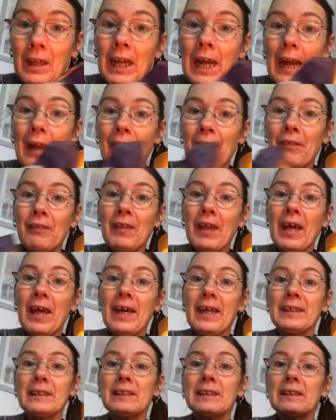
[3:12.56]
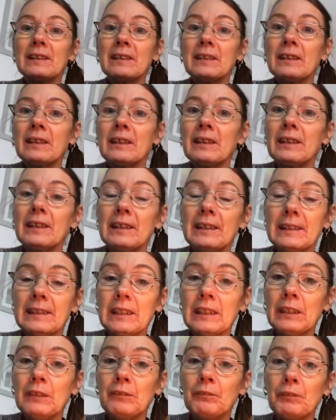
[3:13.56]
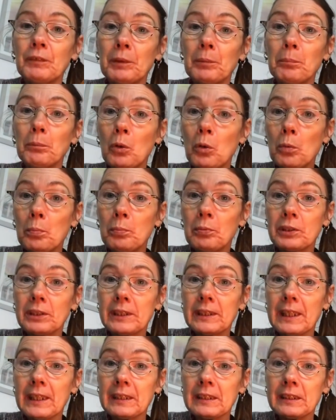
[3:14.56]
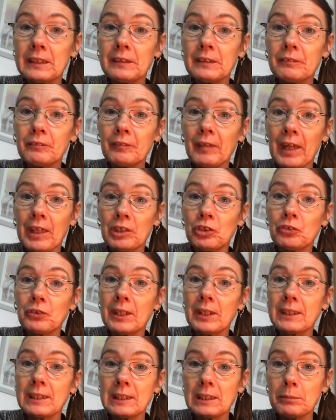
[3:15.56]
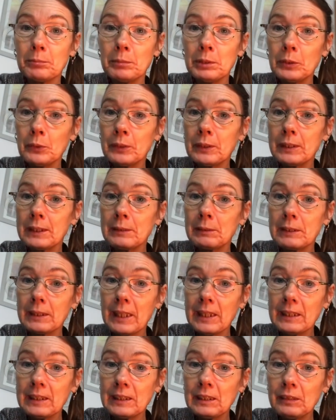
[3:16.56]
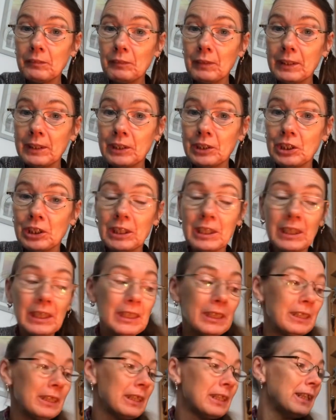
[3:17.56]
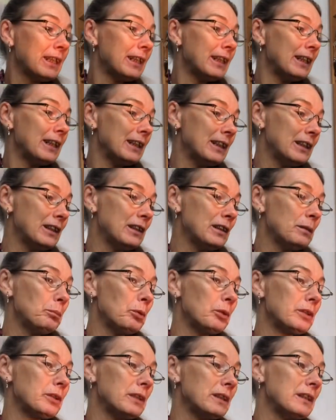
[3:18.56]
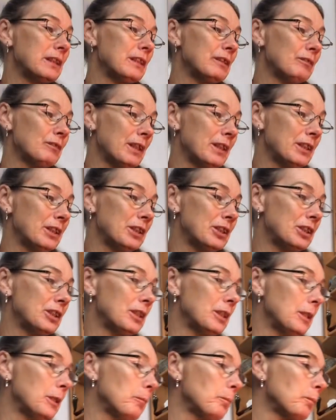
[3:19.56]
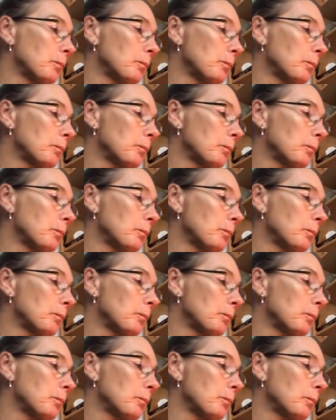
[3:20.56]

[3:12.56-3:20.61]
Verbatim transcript: And that is even more protective and transmutes negative energy into positive energy.